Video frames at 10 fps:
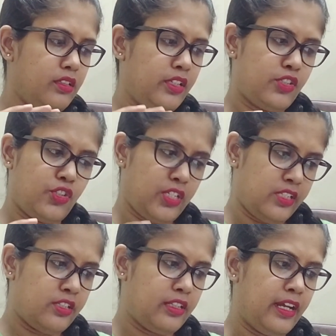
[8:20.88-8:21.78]
It's
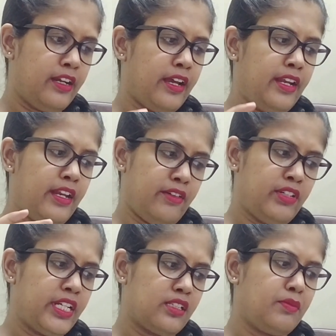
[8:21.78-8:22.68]
just that I never
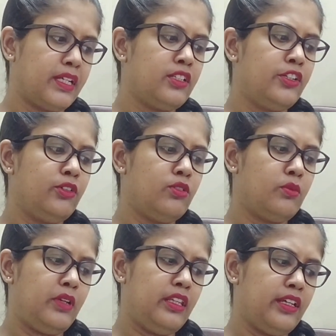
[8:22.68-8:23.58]
expected you to
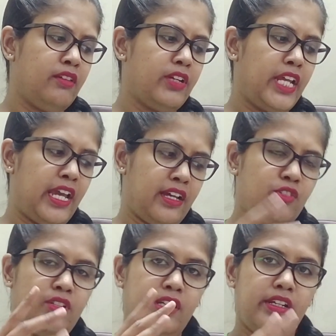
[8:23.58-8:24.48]
be there when I
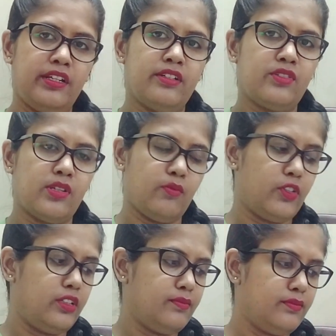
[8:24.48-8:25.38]
actually needed
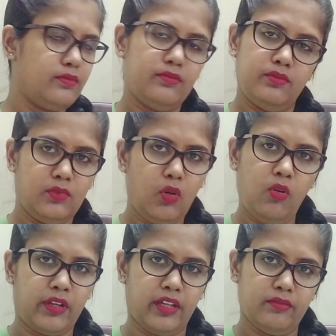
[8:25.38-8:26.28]
someone.
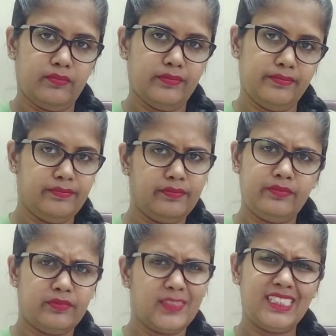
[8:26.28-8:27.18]
Okay.
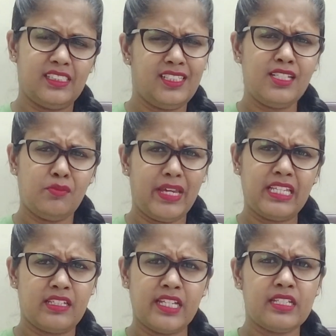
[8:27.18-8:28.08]
This
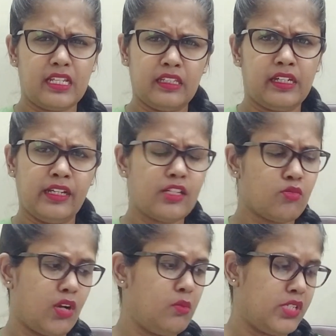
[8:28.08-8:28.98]
makes sense other than that
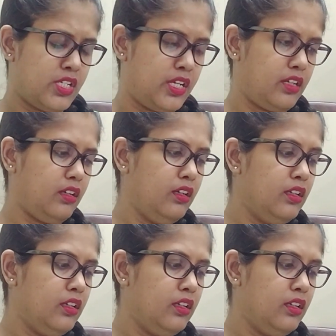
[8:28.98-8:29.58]
small mistake.